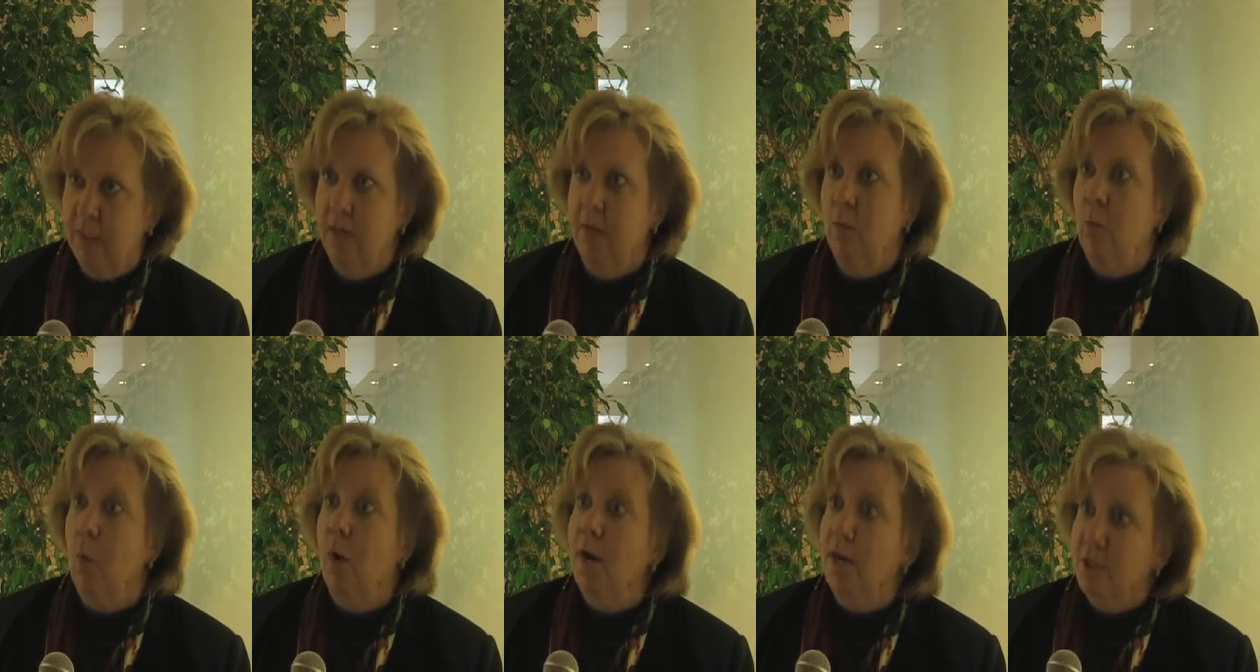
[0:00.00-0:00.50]

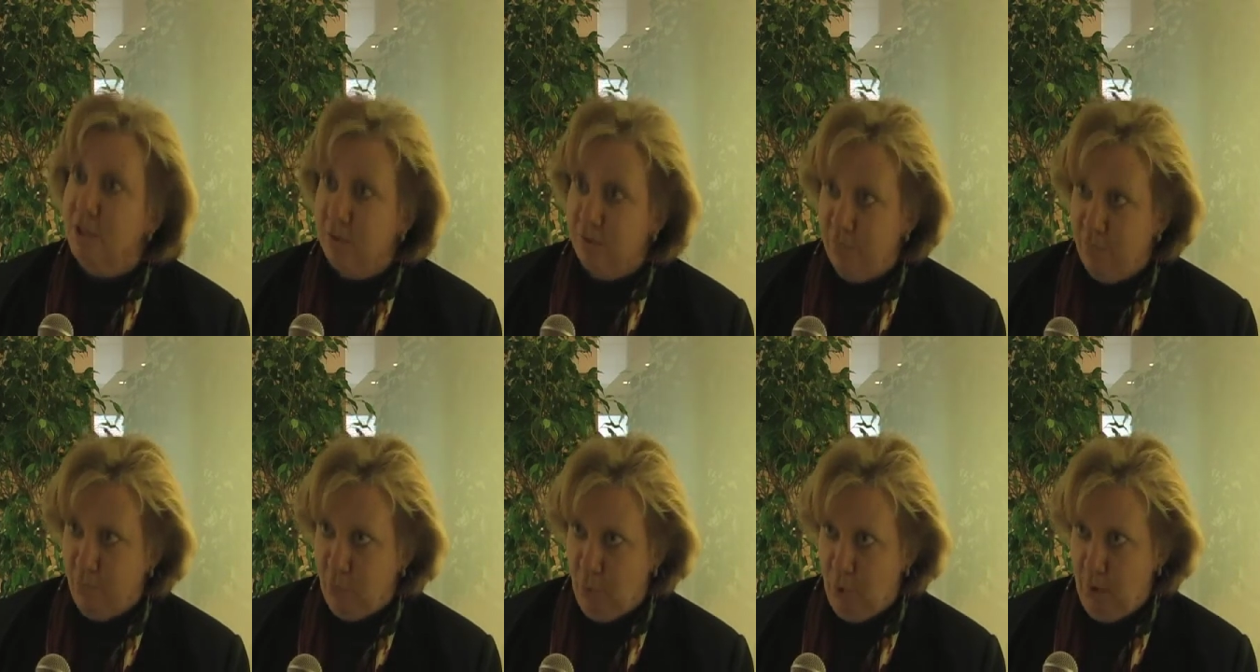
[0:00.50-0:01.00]
When is it
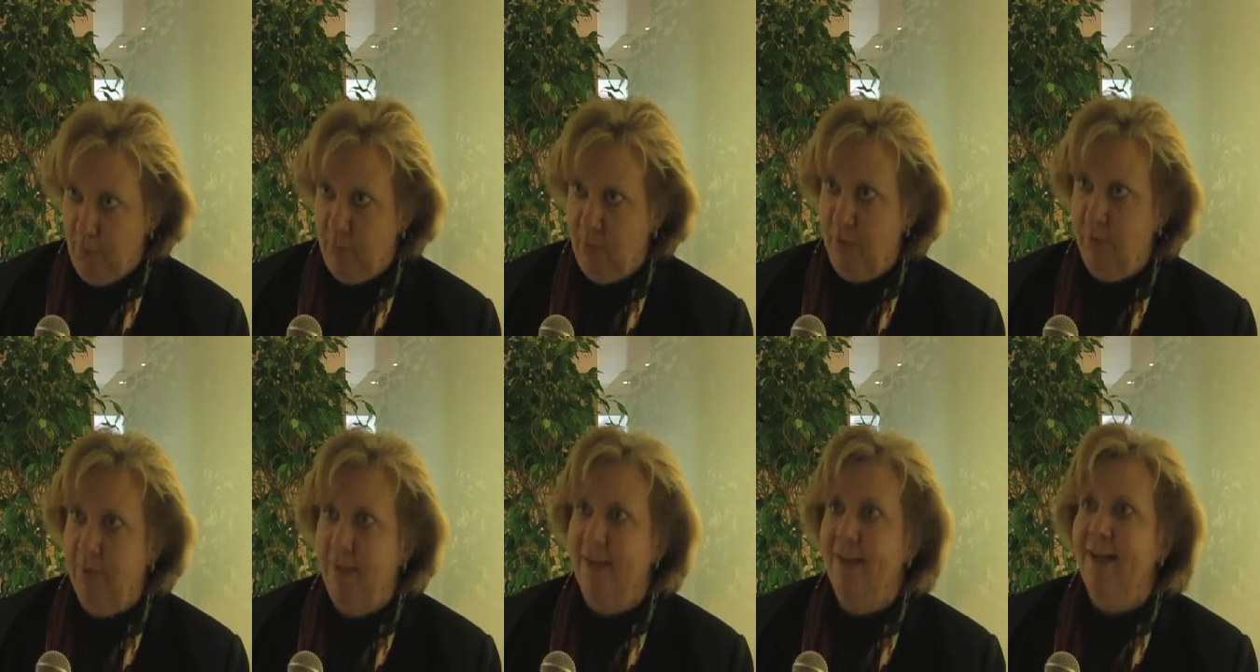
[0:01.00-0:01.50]

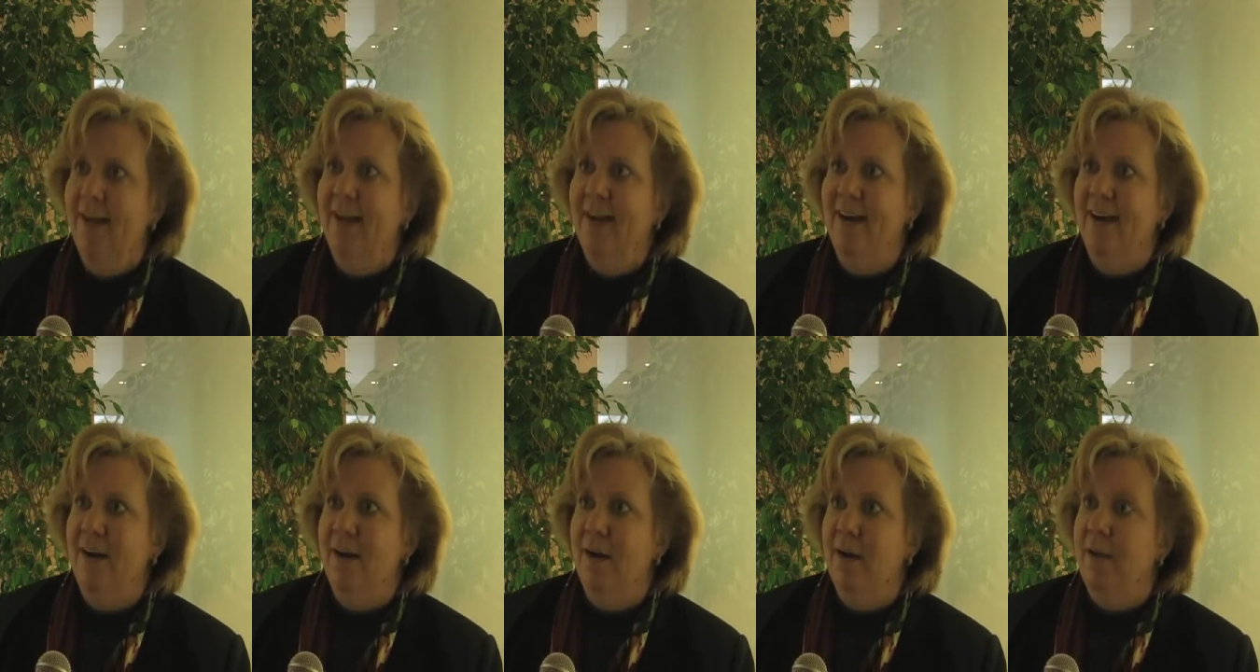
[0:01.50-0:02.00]
FOIable?
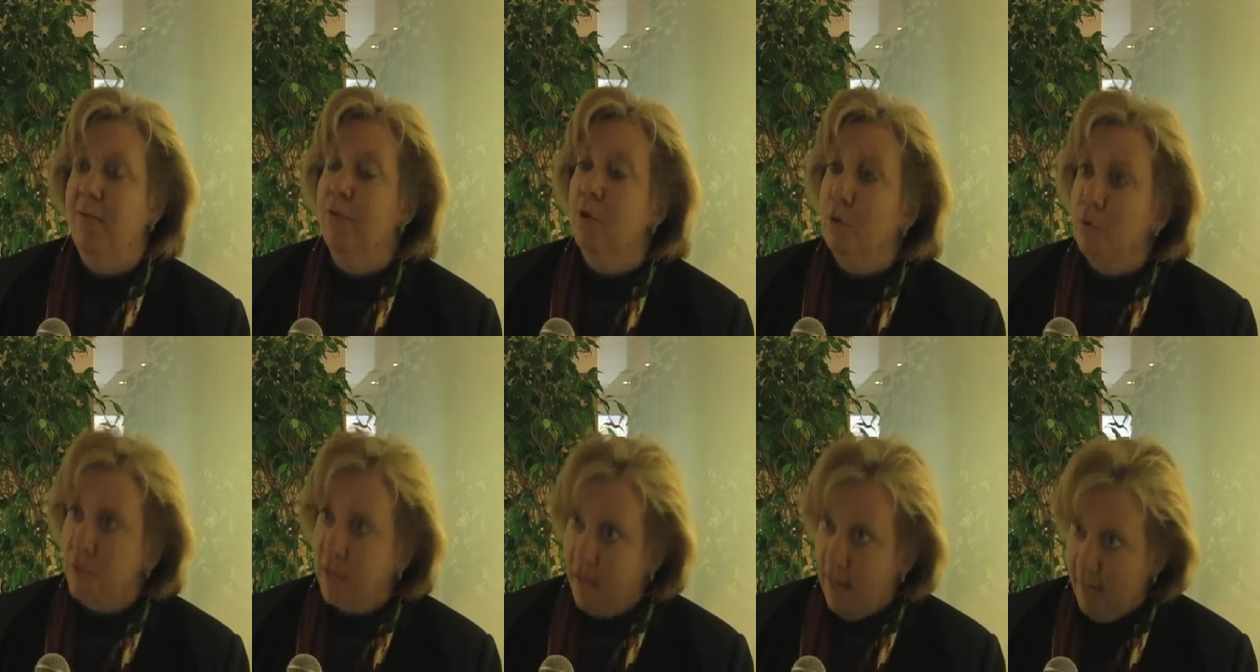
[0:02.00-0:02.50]
And
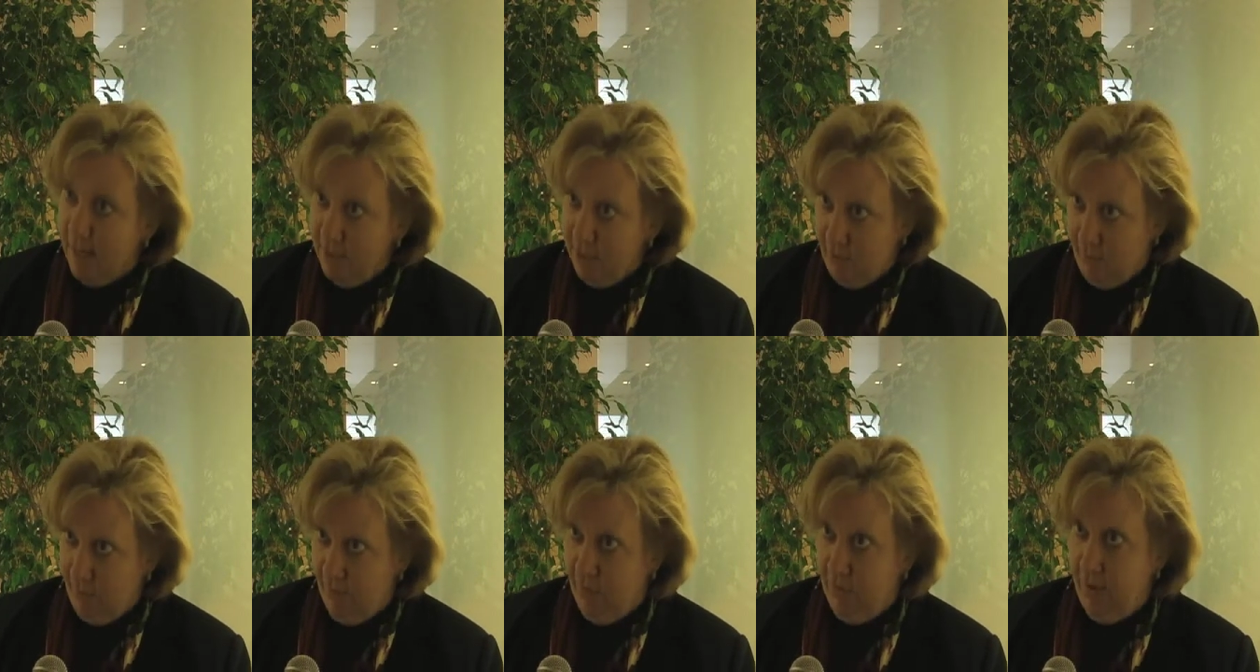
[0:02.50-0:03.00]
those kinds
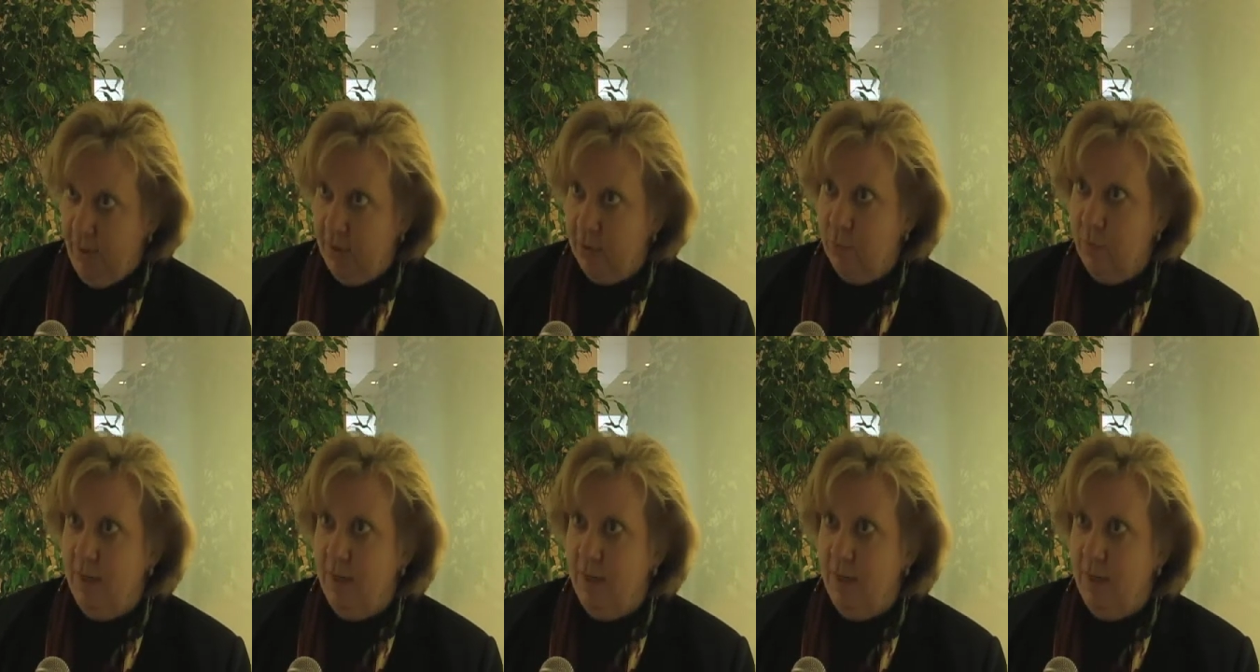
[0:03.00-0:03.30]
of things.